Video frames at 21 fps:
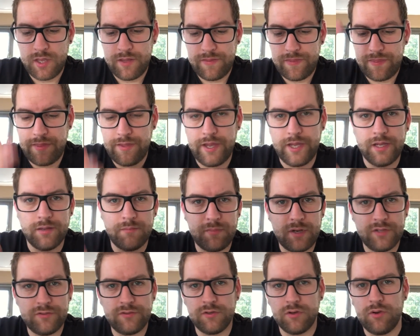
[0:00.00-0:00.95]
thing,
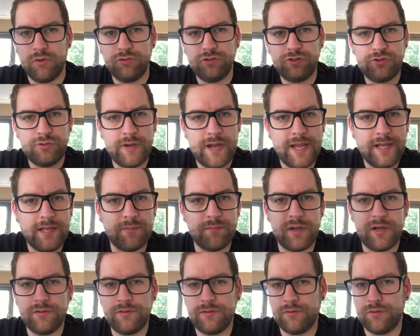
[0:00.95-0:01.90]
about their own track,
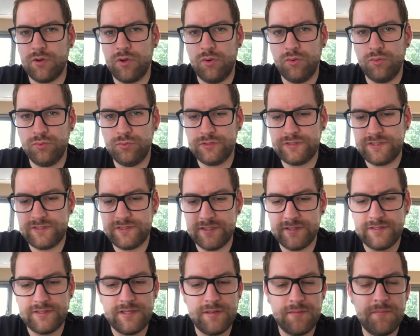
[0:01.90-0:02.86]
about their own
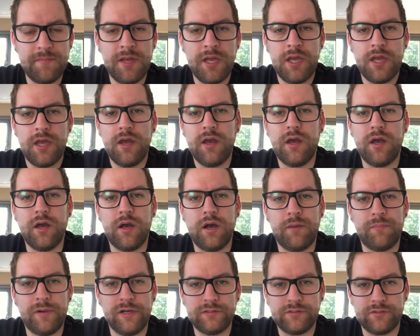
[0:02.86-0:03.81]
system,
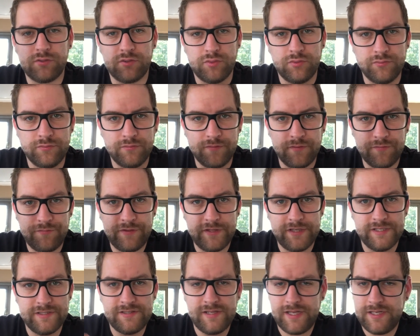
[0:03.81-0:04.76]
about their own
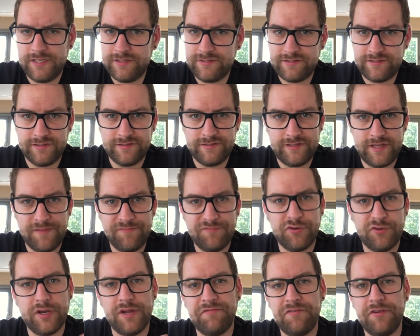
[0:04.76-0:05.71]
fitness. And it's the same
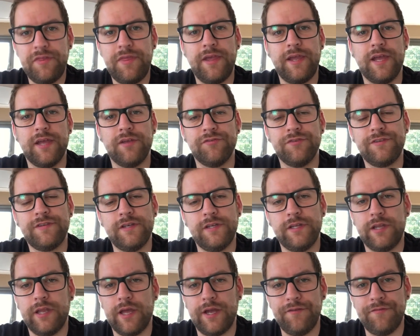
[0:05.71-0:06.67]
for everything else
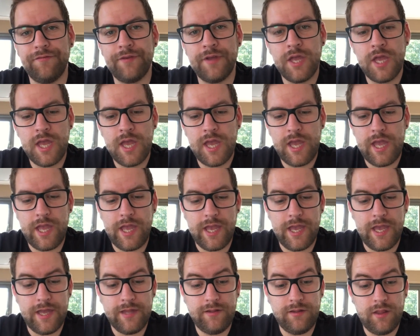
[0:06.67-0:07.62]
in life.
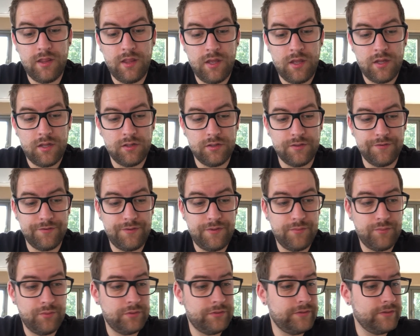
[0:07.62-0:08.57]
And the
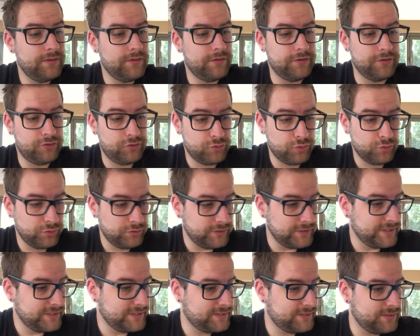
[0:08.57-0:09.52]
truth
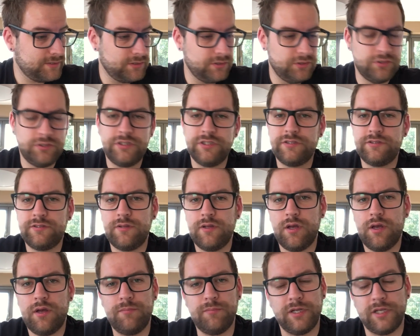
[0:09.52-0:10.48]
is, you just,
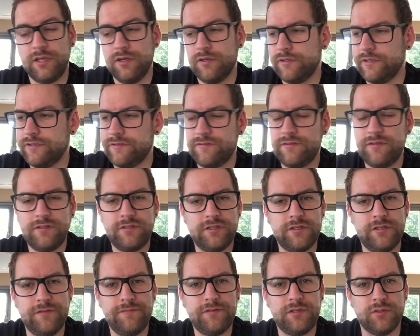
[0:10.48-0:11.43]
oh my god, that's such a
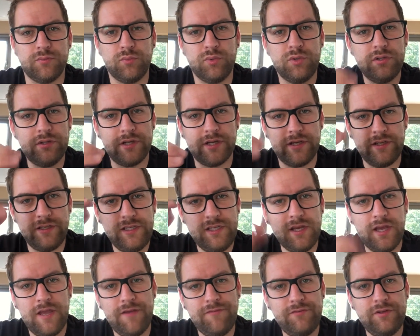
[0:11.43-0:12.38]
difficult word.
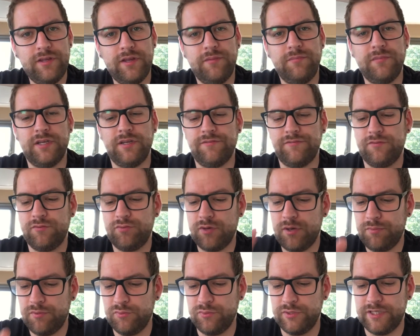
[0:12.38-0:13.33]
Every time I have
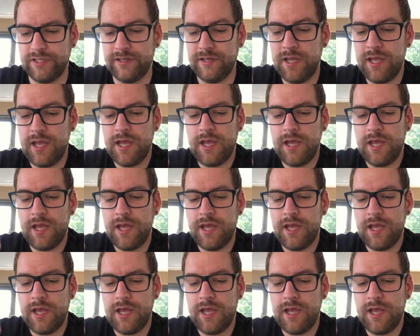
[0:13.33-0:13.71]
trouble with it.